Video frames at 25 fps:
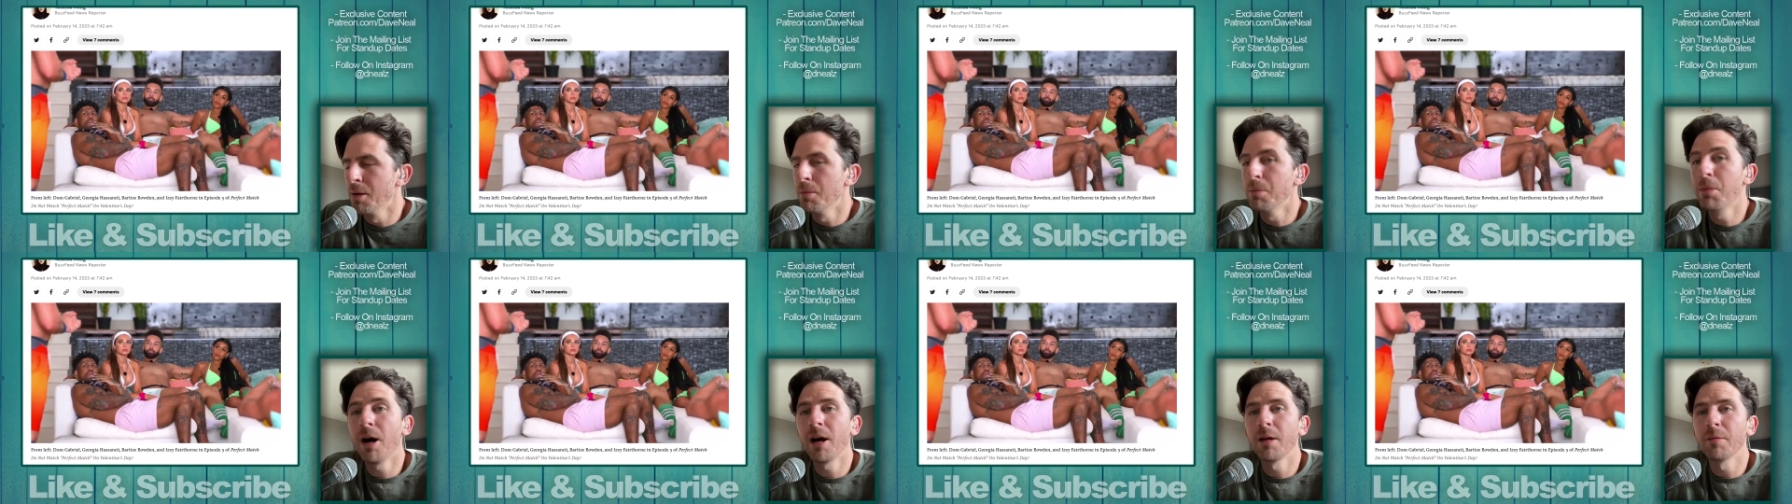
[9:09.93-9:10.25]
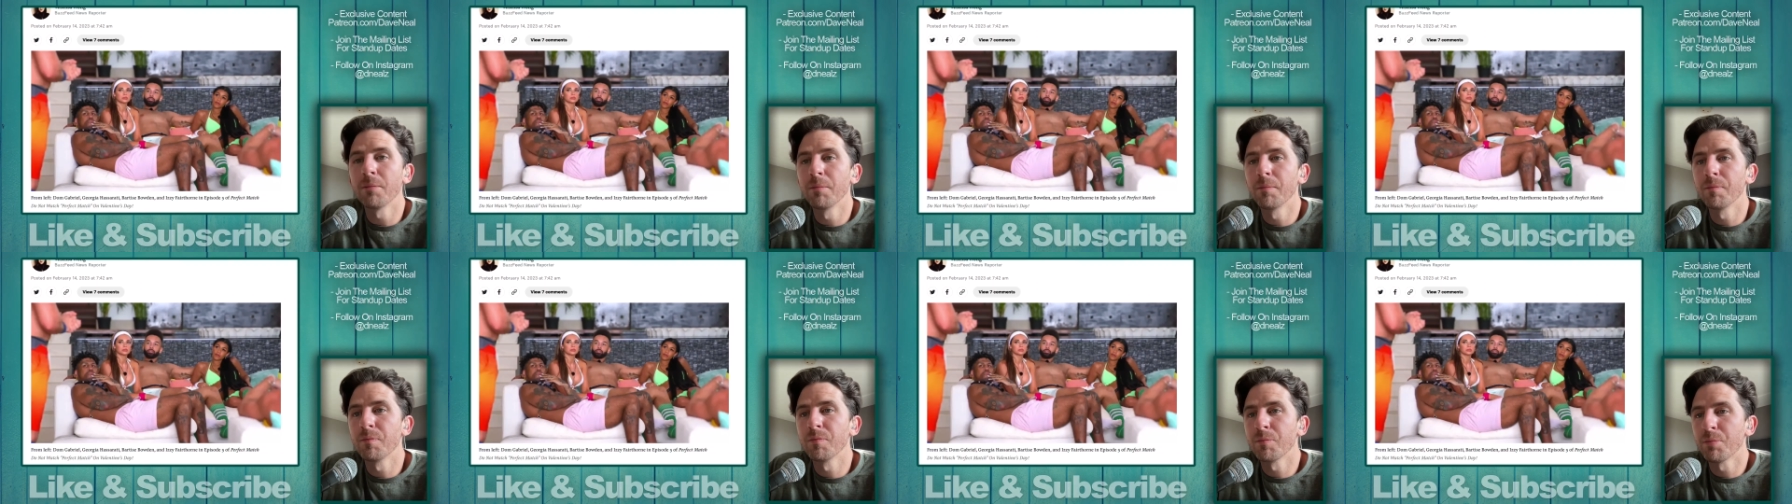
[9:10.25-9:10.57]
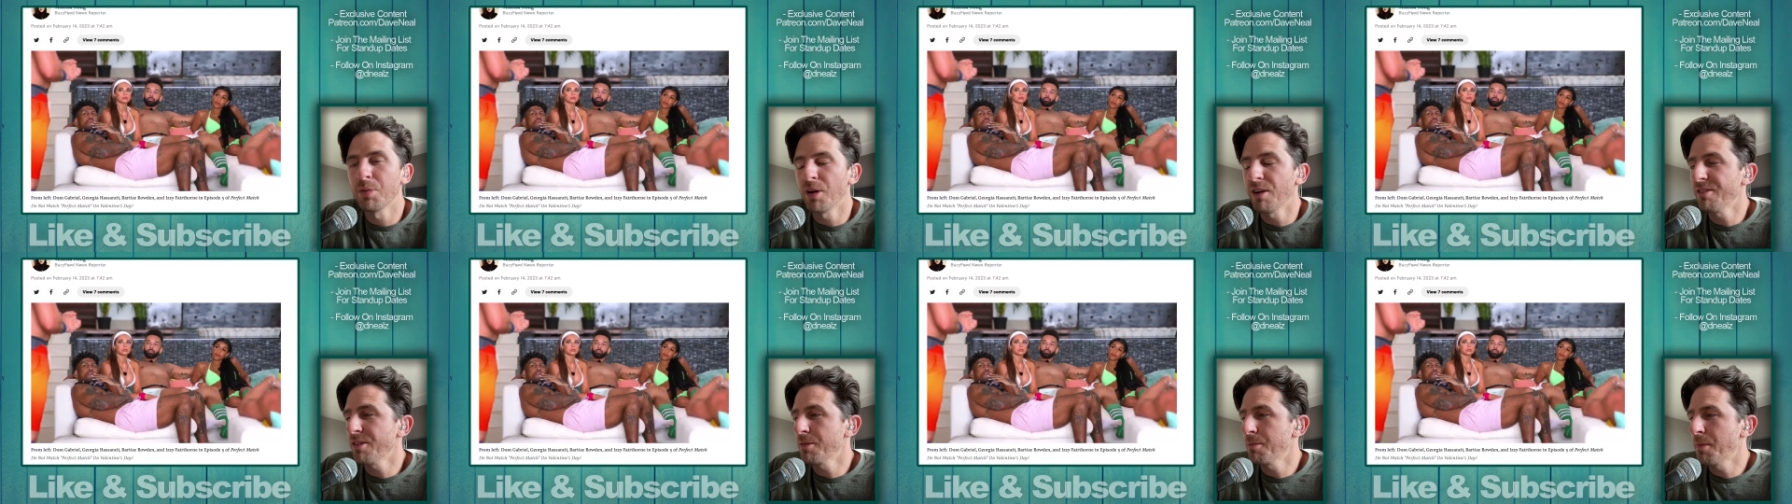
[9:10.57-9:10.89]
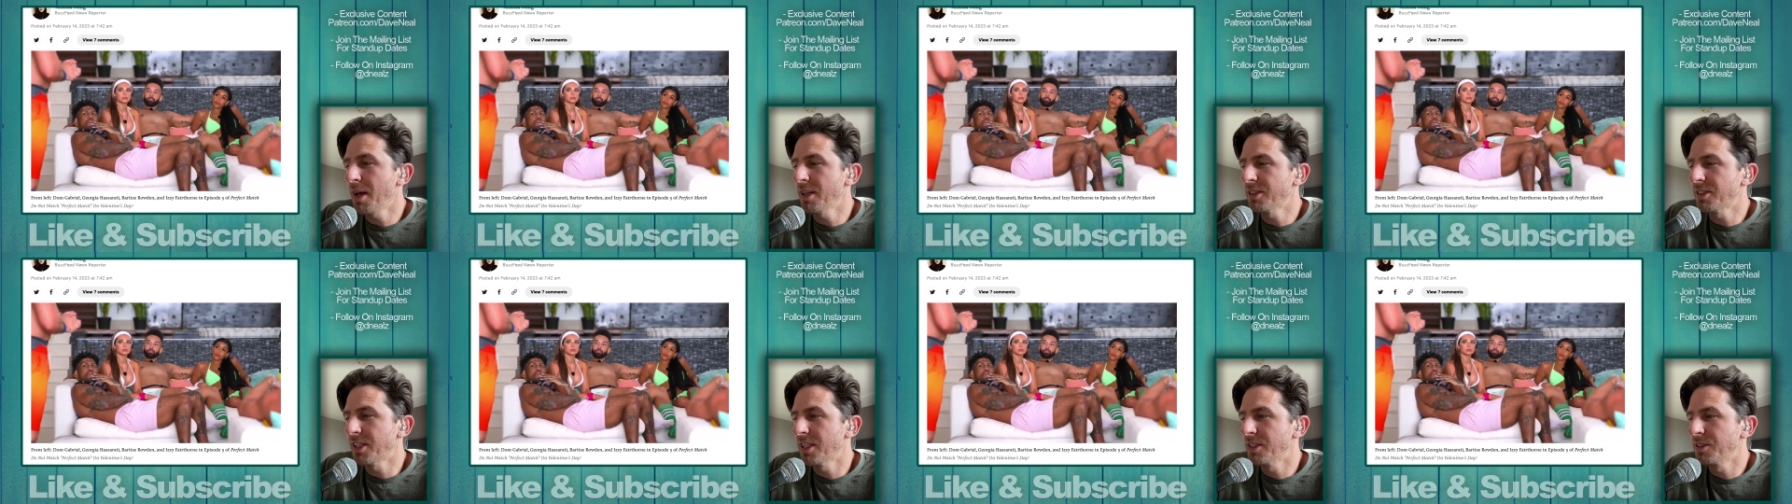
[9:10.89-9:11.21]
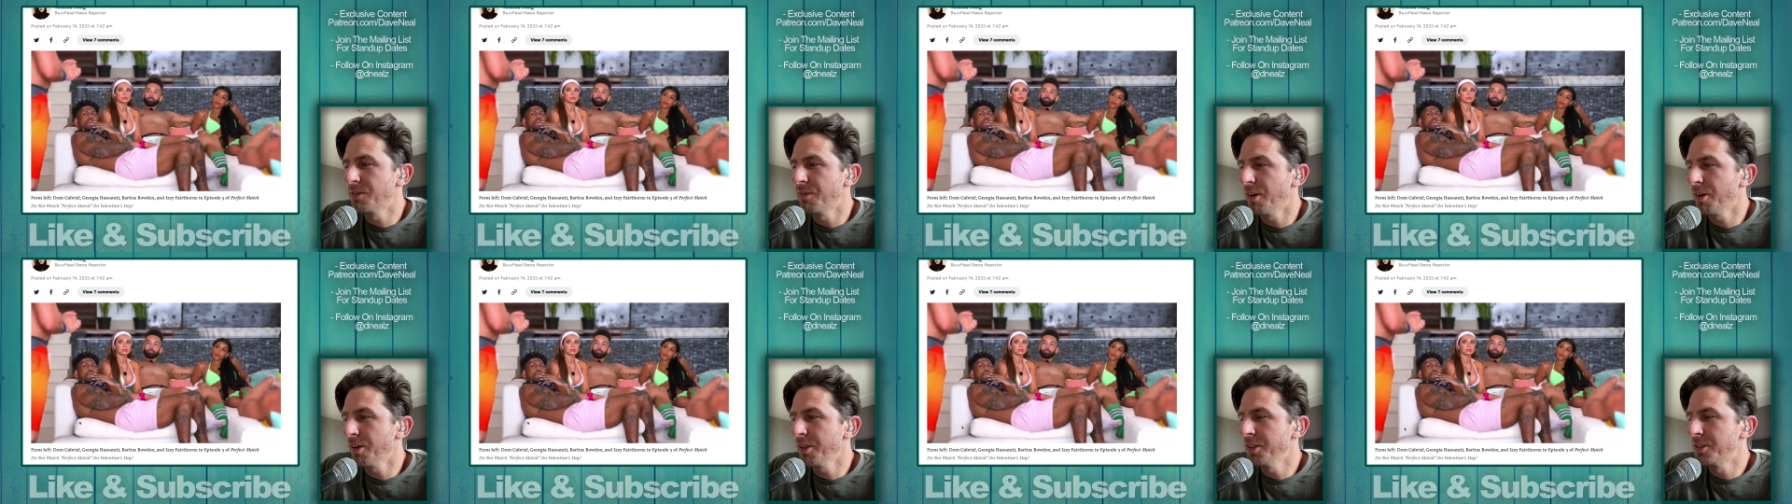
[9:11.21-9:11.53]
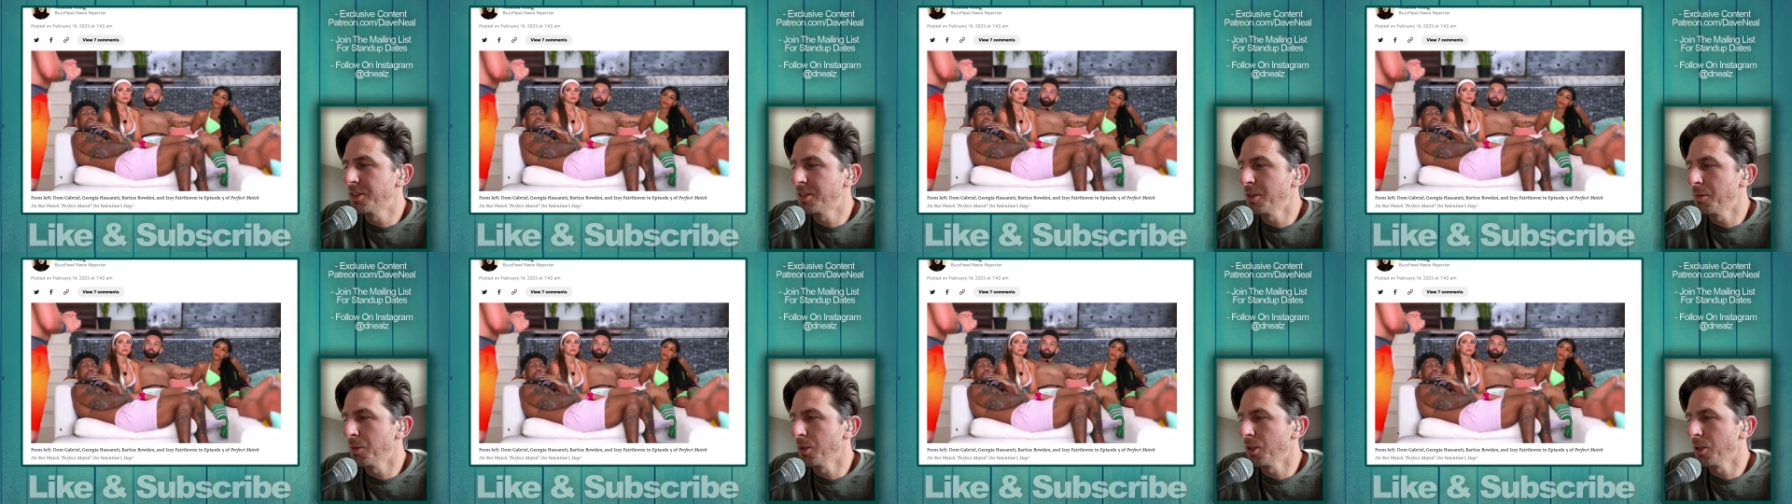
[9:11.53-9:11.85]
but Perfect Match has very
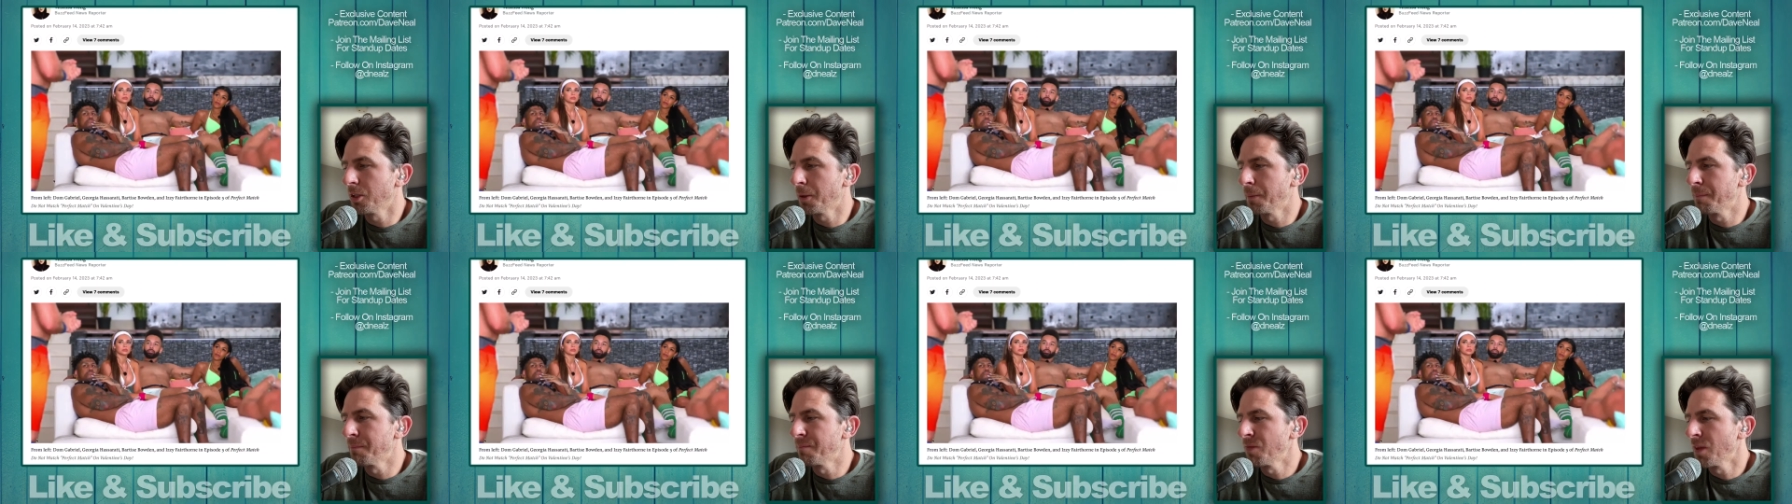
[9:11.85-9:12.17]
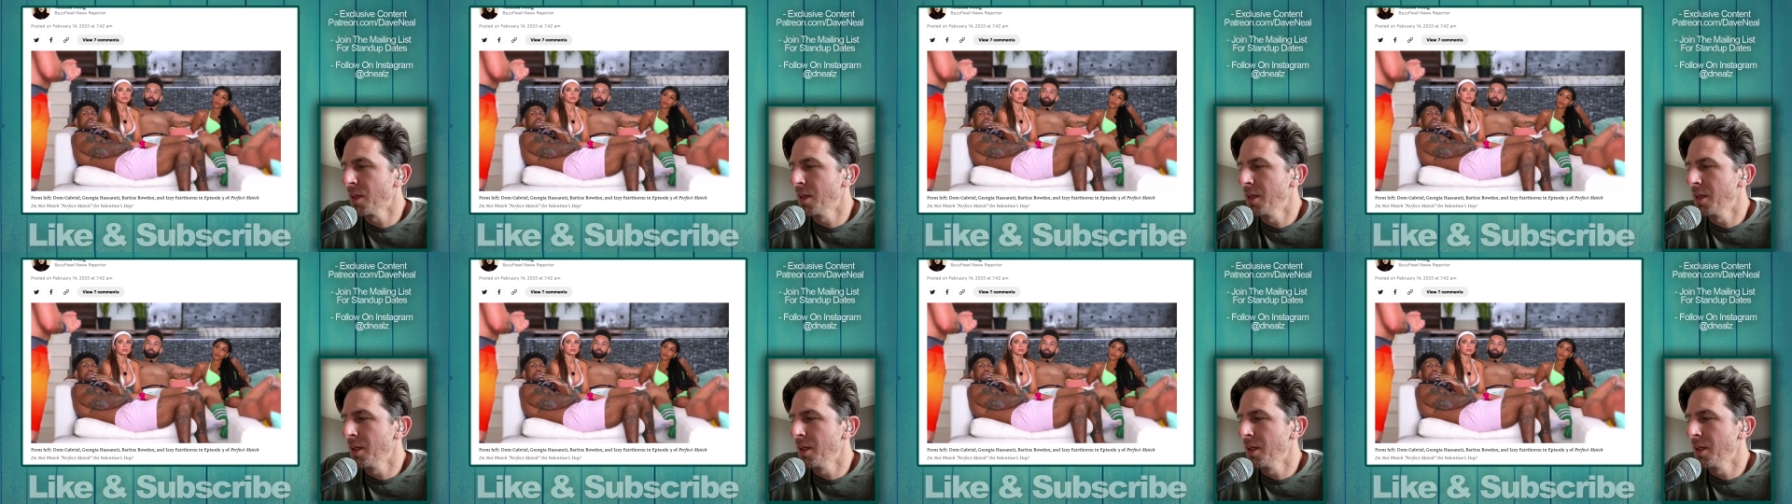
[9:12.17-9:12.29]
similar